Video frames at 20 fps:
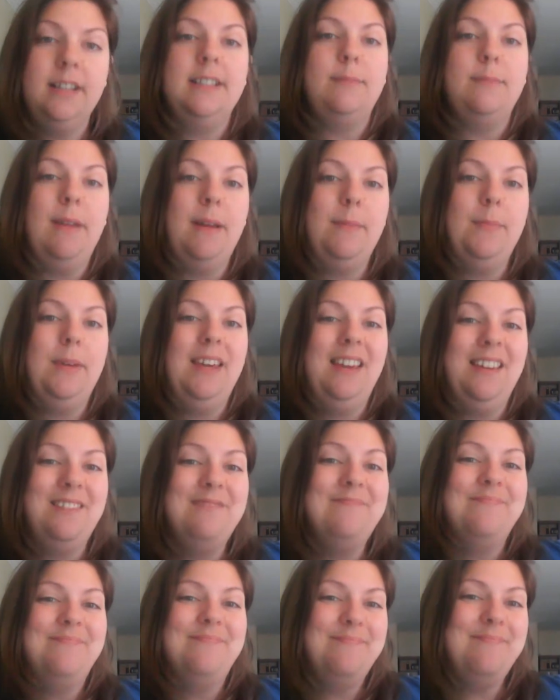might be
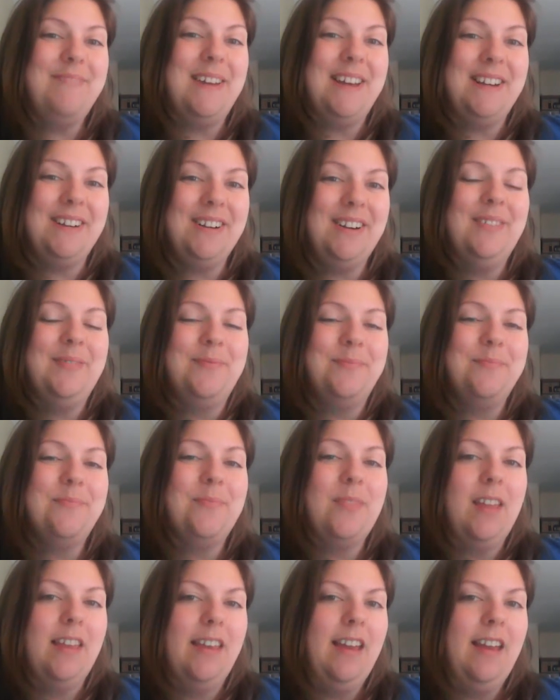better,
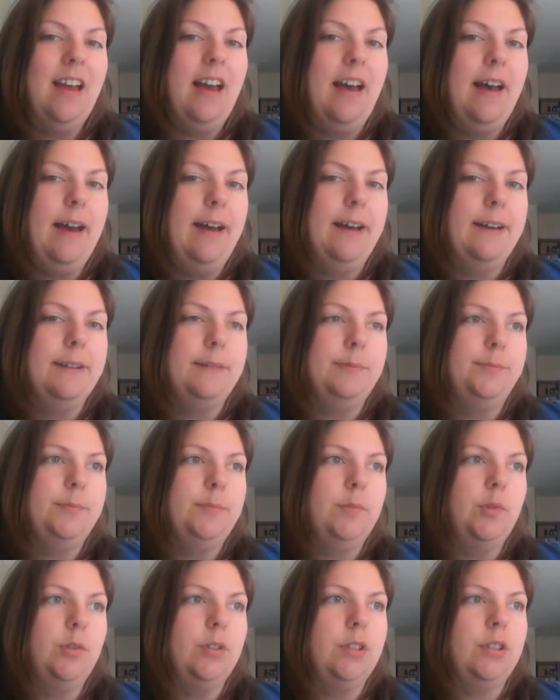
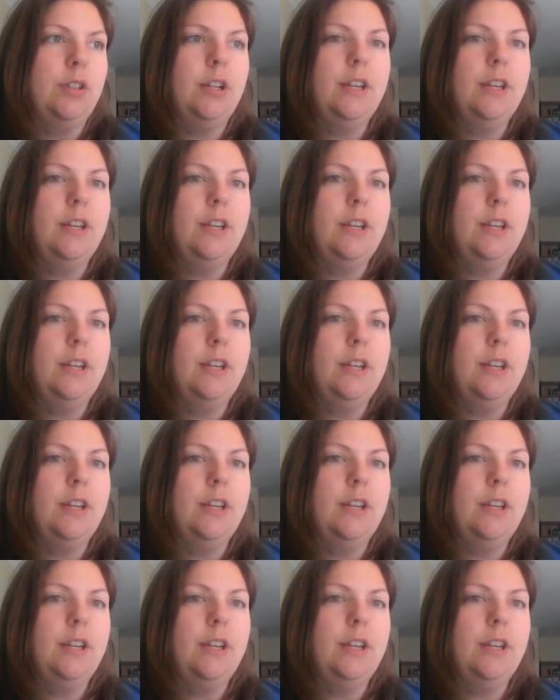or